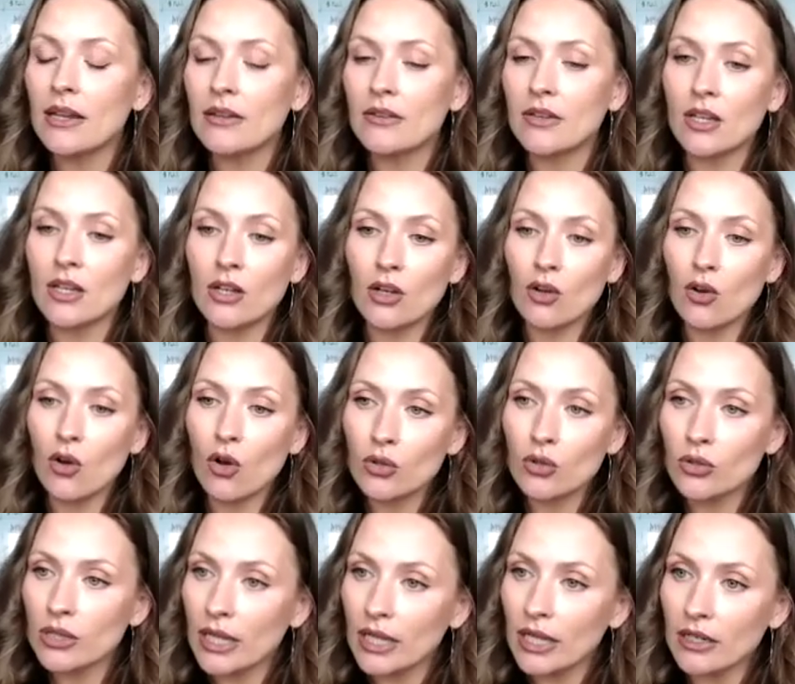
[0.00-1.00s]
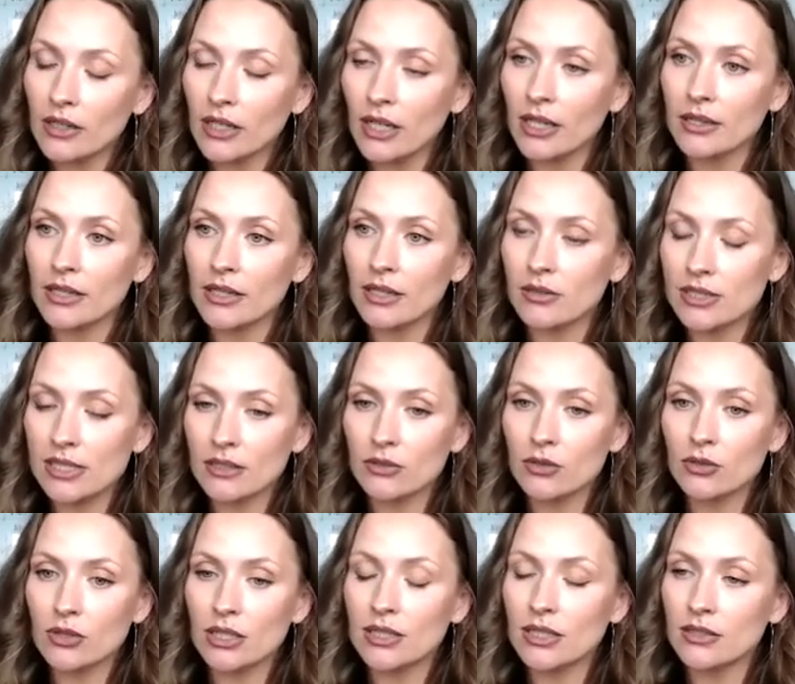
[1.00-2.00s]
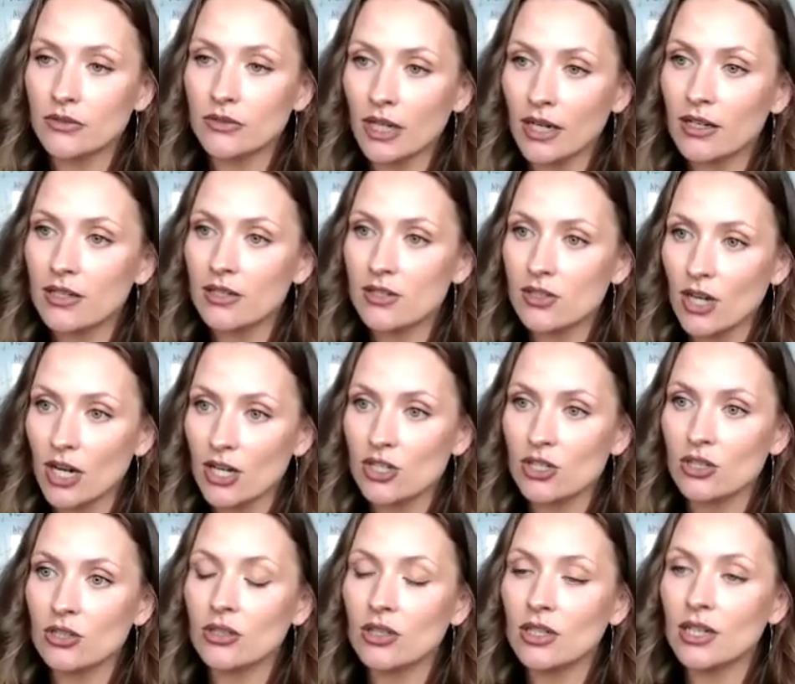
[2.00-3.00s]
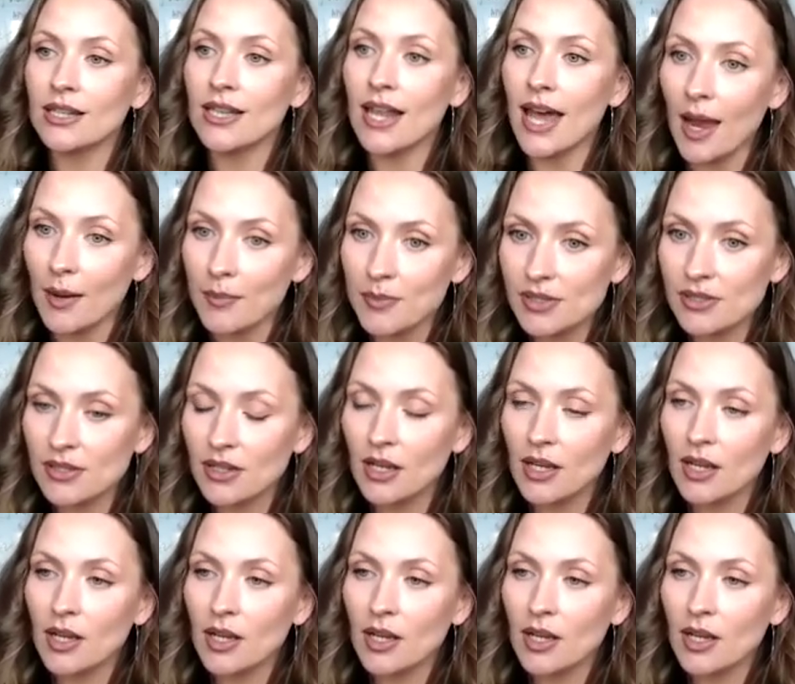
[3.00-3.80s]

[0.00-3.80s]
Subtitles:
They're going to call you later and they'll tell you that the entire construction collapsed